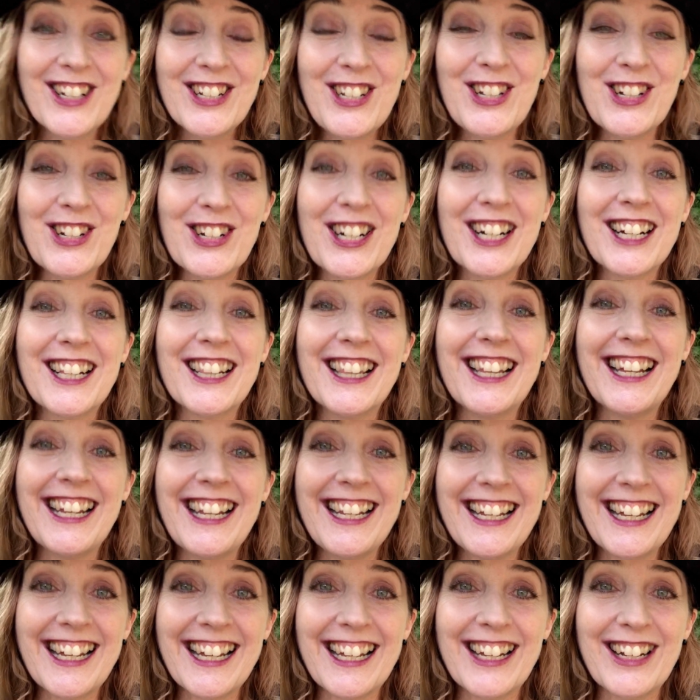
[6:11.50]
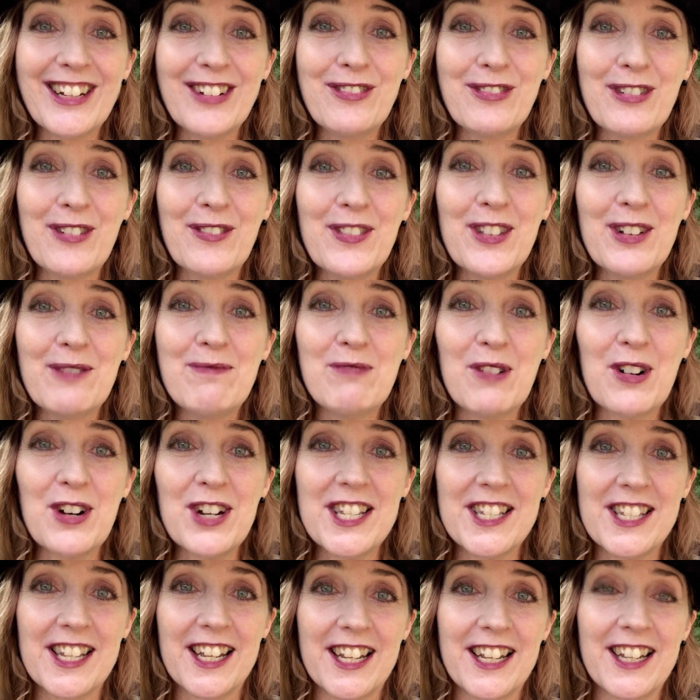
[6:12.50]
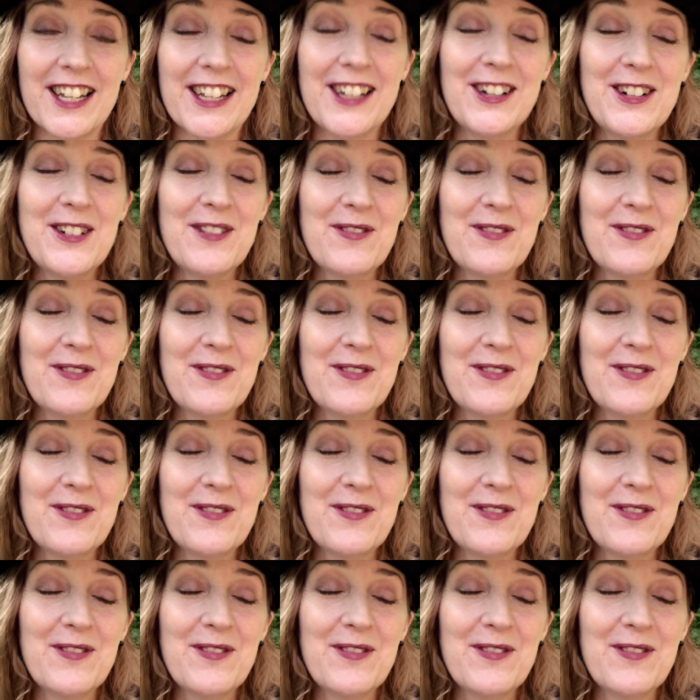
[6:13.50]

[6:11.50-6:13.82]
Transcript: to clean it from the poison.